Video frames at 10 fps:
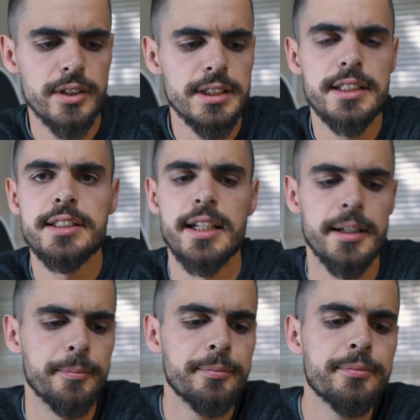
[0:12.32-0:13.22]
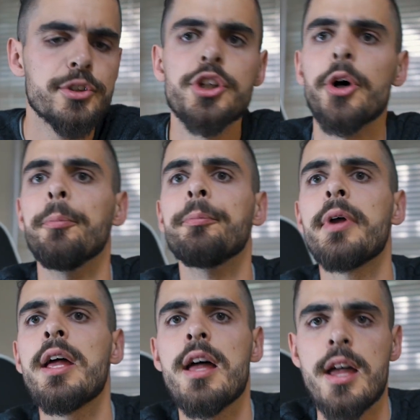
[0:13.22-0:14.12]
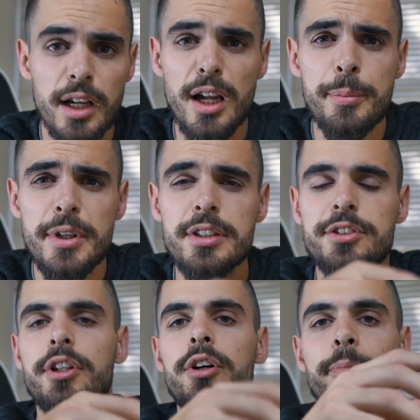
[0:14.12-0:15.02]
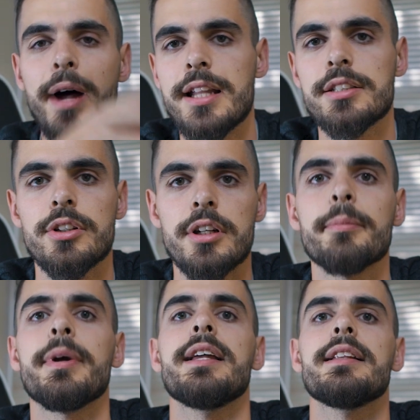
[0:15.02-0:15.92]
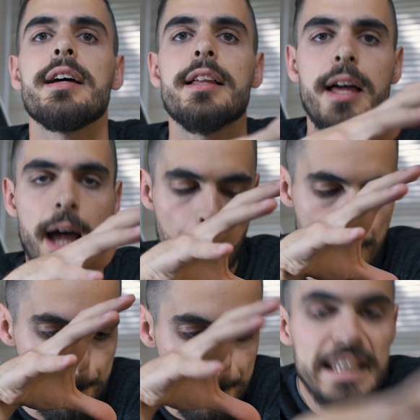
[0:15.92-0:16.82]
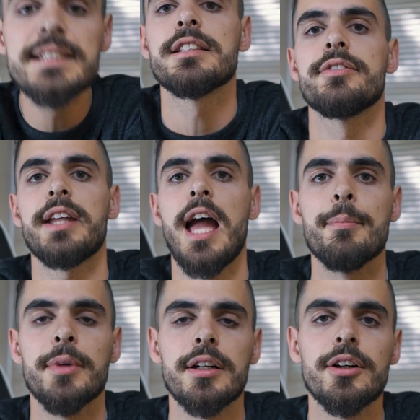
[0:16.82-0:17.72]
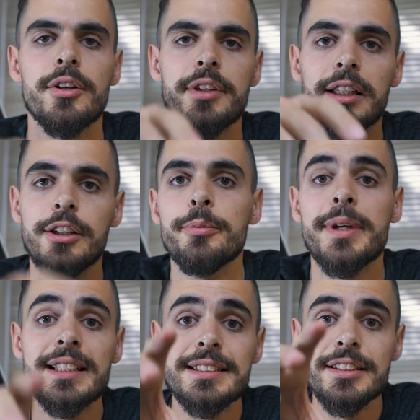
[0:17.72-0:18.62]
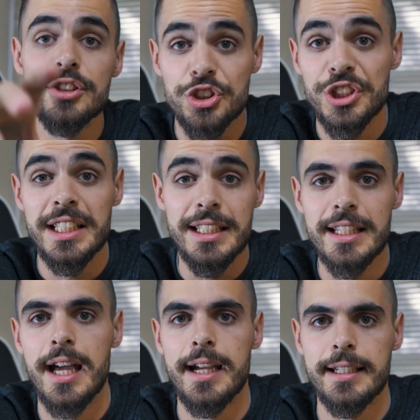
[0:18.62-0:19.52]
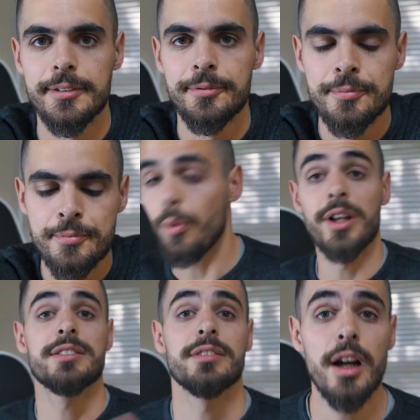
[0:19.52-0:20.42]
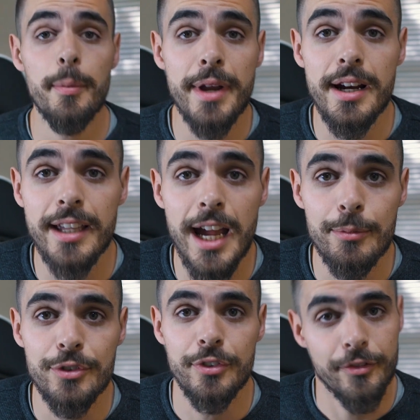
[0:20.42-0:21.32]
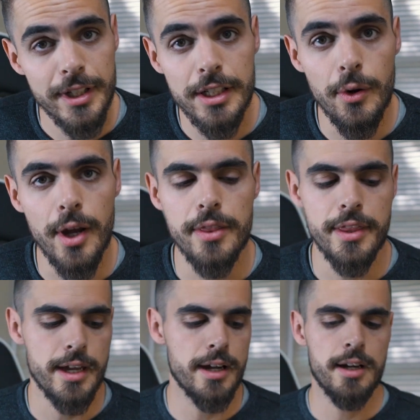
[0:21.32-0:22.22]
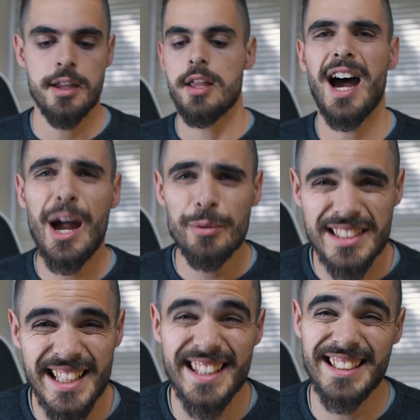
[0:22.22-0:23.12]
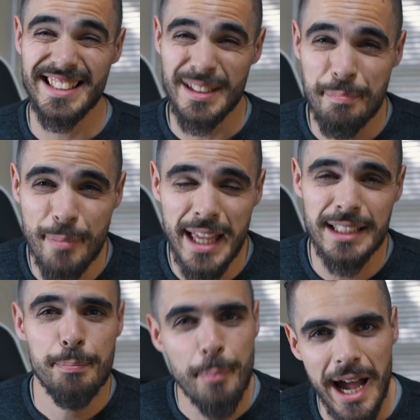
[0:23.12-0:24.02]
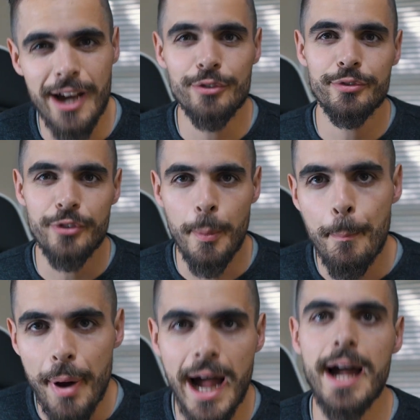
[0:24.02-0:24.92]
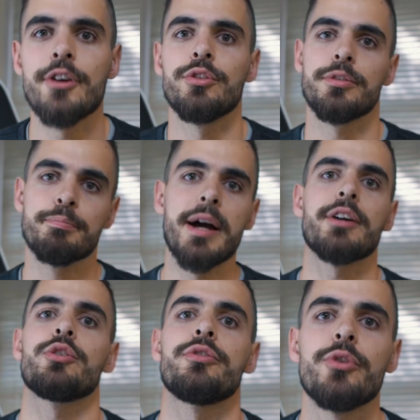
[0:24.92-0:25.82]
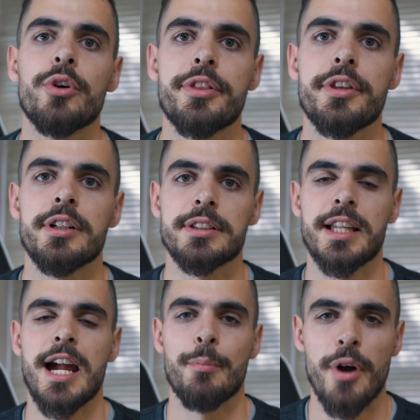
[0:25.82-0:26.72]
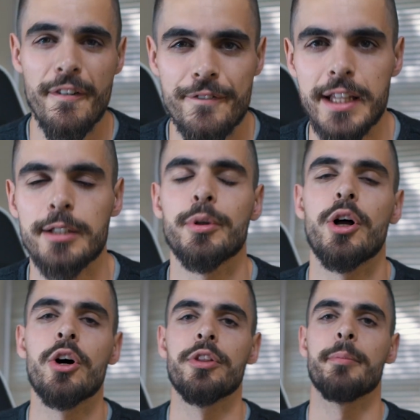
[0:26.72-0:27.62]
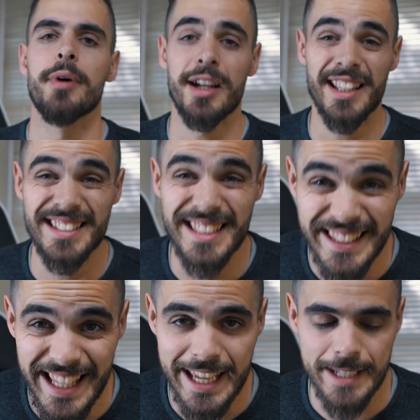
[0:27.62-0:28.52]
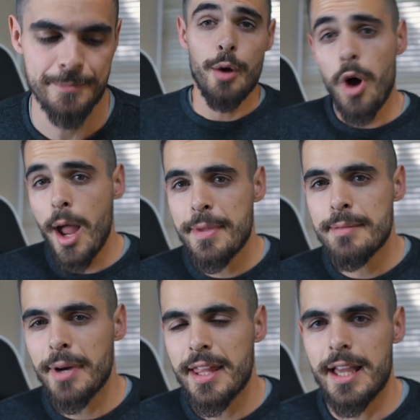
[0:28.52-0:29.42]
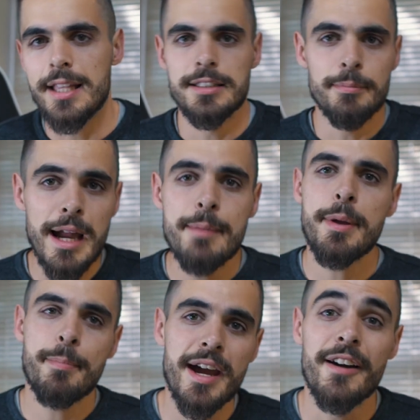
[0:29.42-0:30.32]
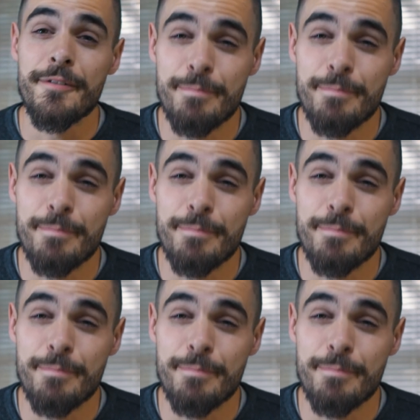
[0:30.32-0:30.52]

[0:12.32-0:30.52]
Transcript: Noisy chair. So, a couple years ago, Panasonic made a beast of a camera called the Lumix G9. Whilst there are better cameras for video out there, I would say this is the best pound for pound Micro Four Thirds camera available on the market today. And what I mean by that is there might be better